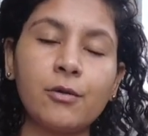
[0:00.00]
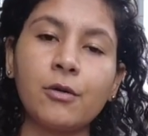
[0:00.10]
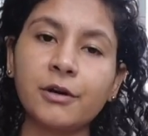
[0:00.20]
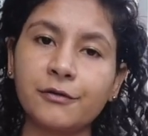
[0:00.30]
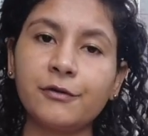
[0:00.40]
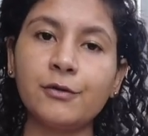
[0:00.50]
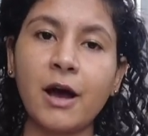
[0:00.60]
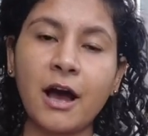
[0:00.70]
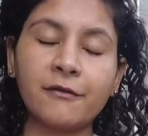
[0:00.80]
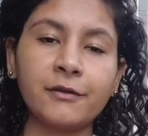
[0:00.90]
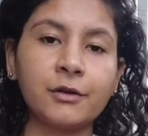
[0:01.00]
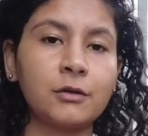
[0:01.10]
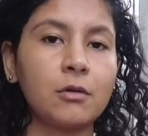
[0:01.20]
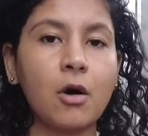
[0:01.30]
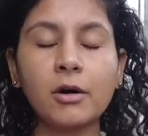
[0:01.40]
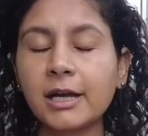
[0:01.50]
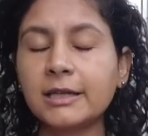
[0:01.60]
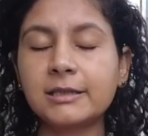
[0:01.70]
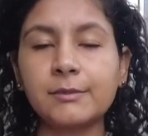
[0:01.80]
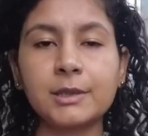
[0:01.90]
or if you have an
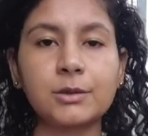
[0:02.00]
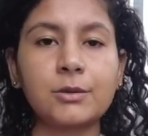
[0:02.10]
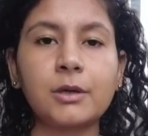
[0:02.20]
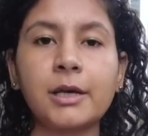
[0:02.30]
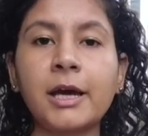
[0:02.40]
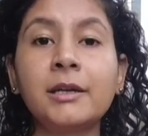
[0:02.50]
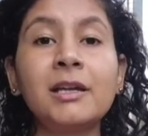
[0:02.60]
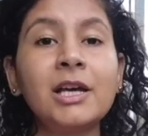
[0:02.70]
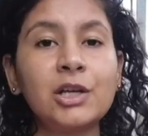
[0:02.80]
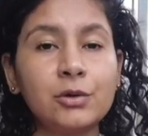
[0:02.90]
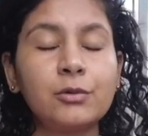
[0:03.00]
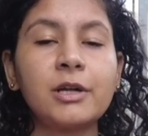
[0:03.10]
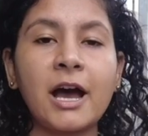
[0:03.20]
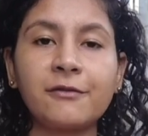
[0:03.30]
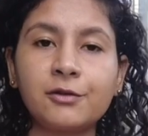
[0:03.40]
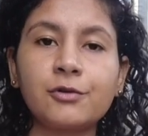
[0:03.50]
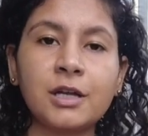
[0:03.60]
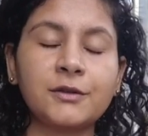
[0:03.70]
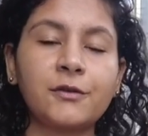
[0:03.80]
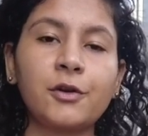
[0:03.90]
online semester again, you would have to
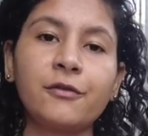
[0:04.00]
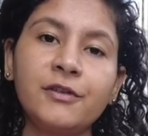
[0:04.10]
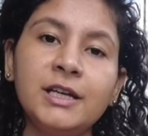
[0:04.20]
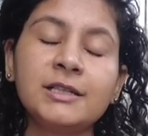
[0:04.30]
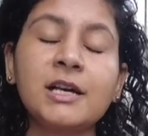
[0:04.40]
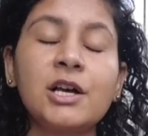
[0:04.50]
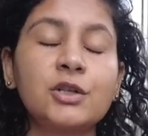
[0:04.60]
transfer your fees.